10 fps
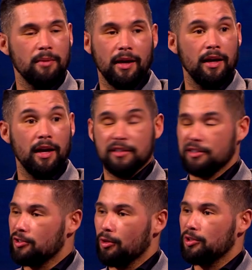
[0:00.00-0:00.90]
My ass,
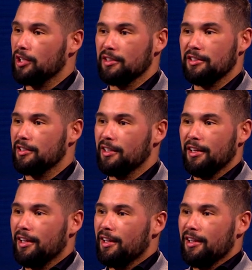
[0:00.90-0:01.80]
there's no chance.
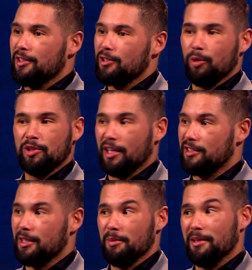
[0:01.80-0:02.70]
there's no
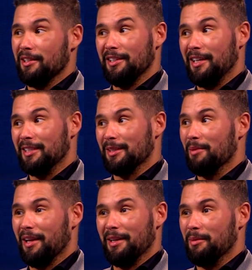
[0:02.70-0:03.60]
chance in a million years.
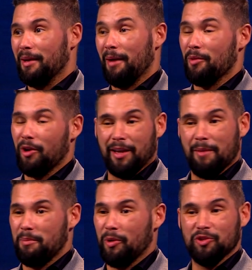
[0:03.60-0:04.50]
I'm letting him. Go. I'm not
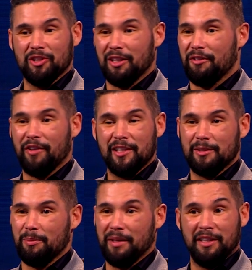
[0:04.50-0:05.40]
getting punched in the face
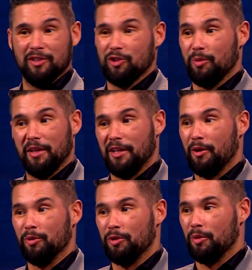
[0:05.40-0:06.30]
and bleeding, so we can
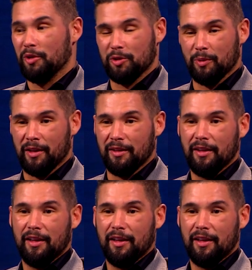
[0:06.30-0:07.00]
go and do it as well.